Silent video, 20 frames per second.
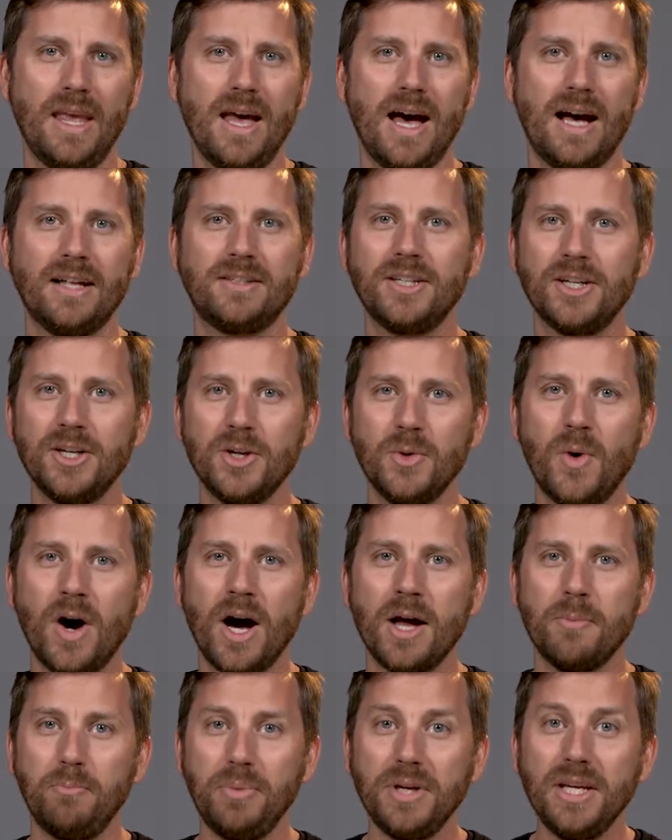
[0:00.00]
I'll tell you
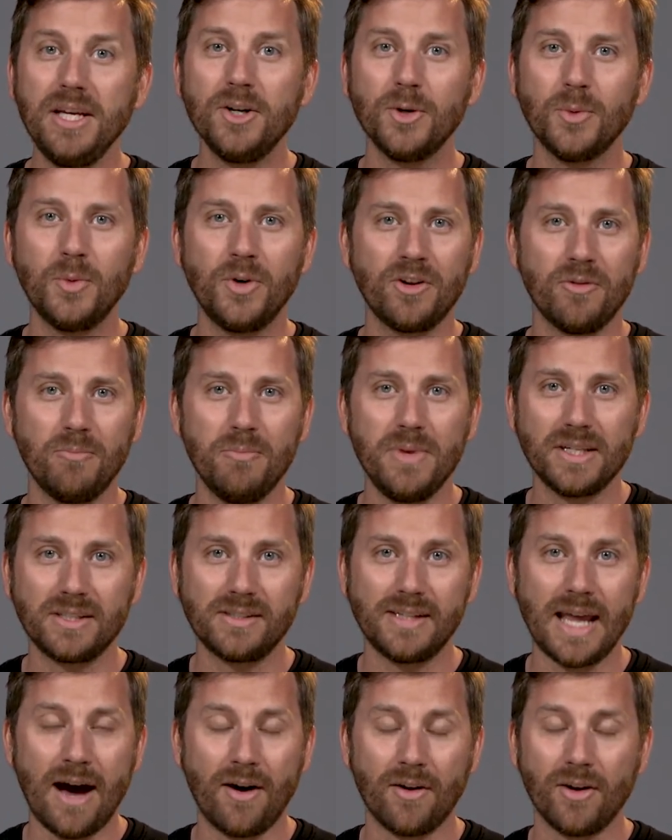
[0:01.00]
what, Peter would have
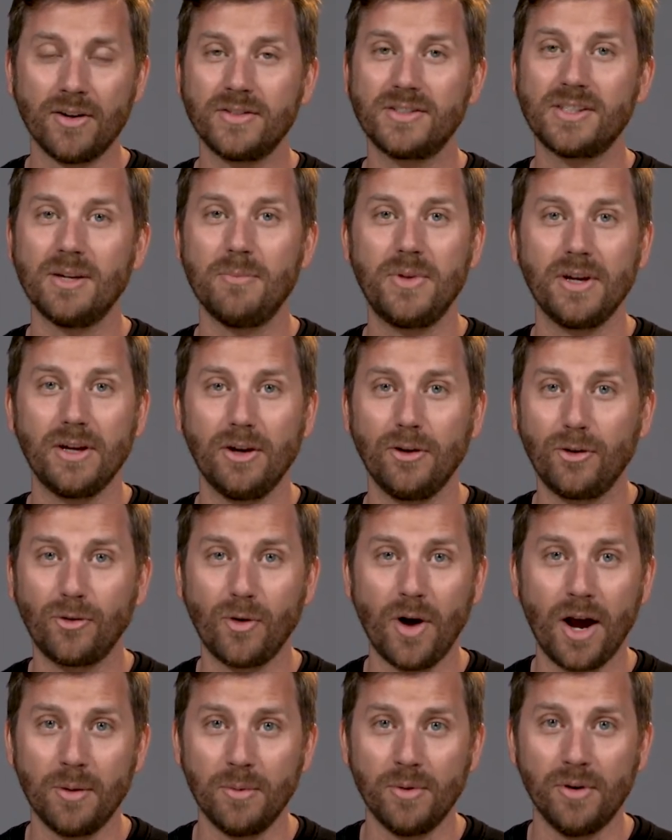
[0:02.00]
missed out on something
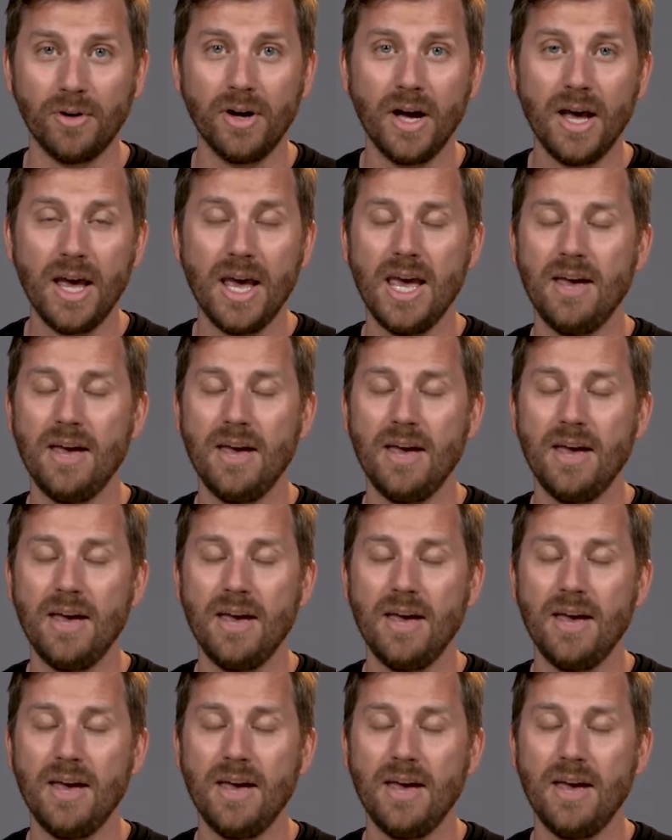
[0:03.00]
incredible